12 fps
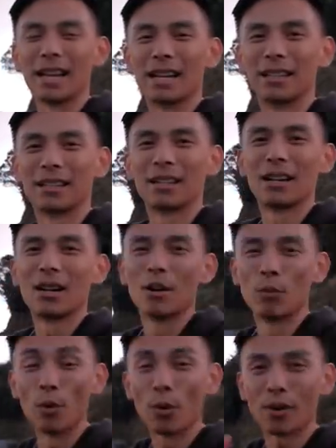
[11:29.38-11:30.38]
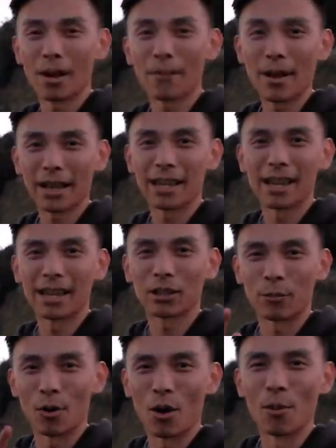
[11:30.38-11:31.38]
wind turbine. We will come back here
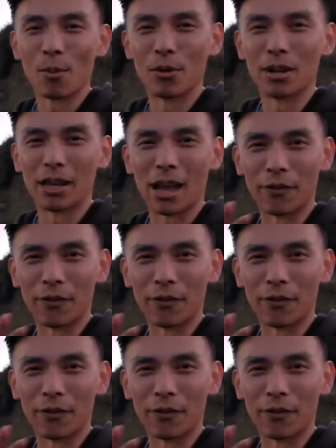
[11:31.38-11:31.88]
tomorrow morning